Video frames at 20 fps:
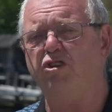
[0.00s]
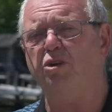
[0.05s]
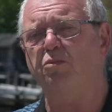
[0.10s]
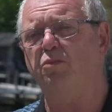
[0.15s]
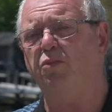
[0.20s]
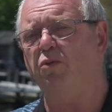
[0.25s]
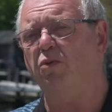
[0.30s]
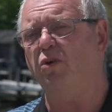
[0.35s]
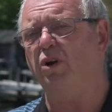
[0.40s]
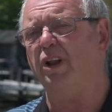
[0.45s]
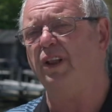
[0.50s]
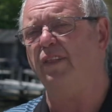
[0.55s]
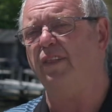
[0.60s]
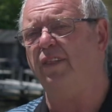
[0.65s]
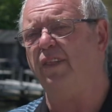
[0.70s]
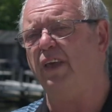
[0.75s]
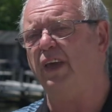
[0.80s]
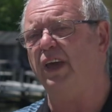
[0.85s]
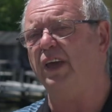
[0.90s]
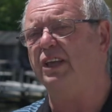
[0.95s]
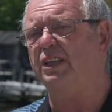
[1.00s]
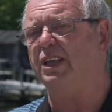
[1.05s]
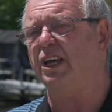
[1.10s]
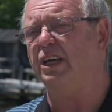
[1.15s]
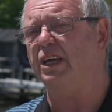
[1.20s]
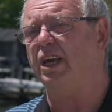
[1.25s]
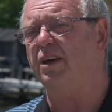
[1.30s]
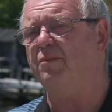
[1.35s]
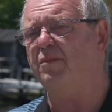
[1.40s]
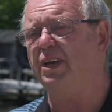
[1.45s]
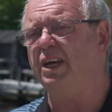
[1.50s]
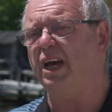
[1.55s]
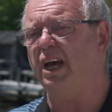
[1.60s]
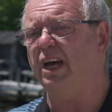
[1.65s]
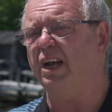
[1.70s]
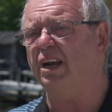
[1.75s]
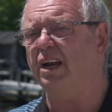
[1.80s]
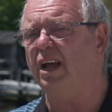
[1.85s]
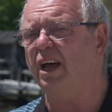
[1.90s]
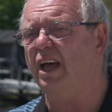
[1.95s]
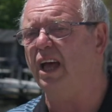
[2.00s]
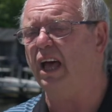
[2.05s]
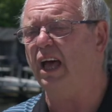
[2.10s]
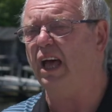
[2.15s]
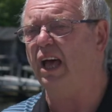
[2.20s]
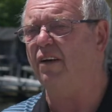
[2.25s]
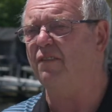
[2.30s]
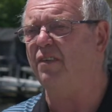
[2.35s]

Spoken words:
important thing that can be on a